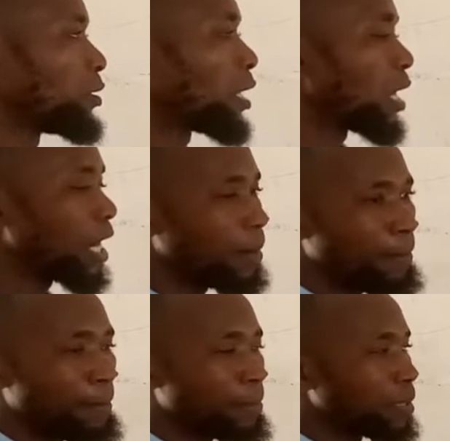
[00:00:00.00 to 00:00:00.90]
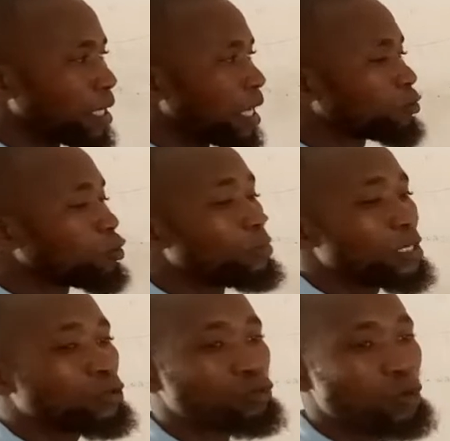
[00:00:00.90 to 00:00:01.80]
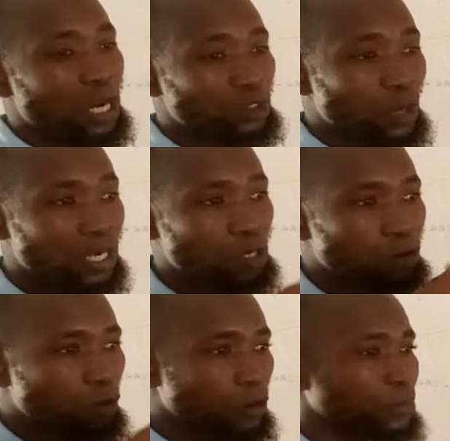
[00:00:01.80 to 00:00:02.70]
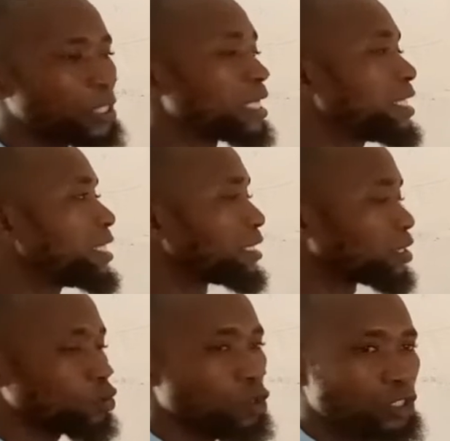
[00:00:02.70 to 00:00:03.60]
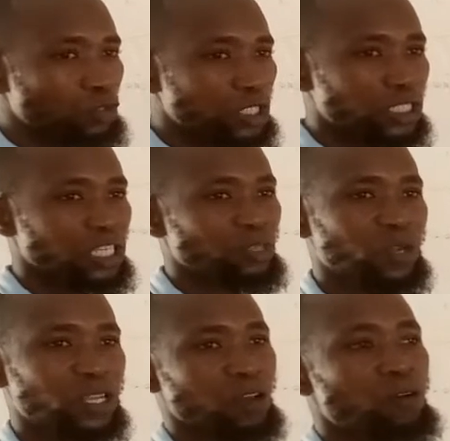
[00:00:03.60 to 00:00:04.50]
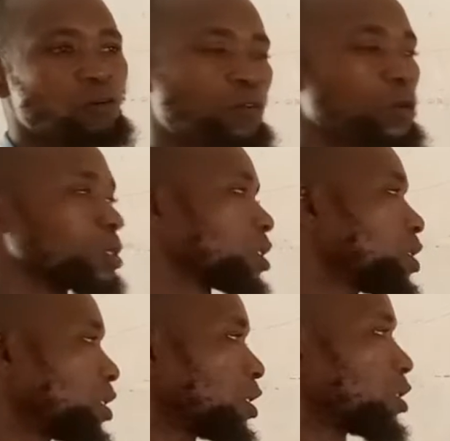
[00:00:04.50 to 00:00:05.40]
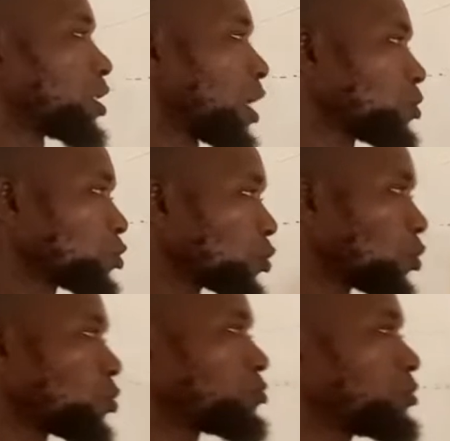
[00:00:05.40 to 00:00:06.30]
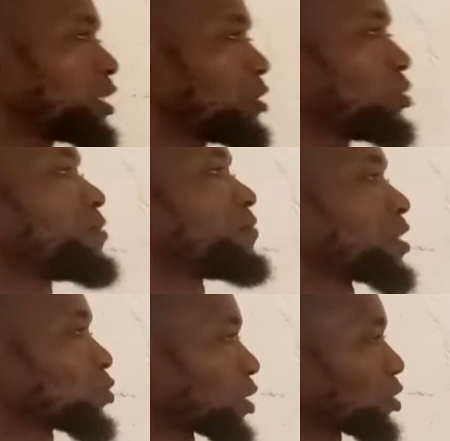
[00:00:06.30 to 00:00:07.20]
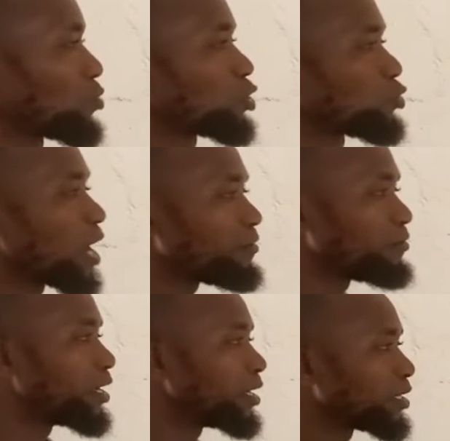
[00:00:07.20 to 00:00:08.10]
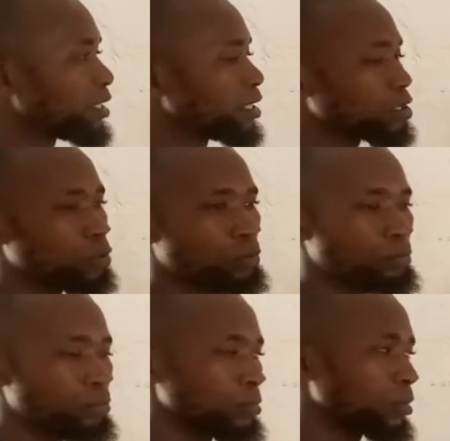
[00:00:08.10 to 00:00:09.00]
to be able to actually obtain the result which is expected of us. Now, to deal with the first question which we have here, so